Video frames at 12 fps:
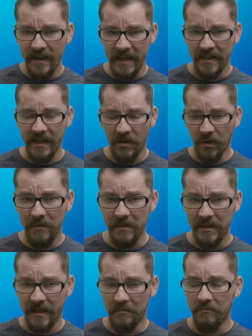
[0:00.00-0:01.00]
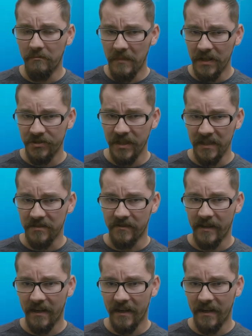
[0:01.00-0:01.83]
and get with it much easier.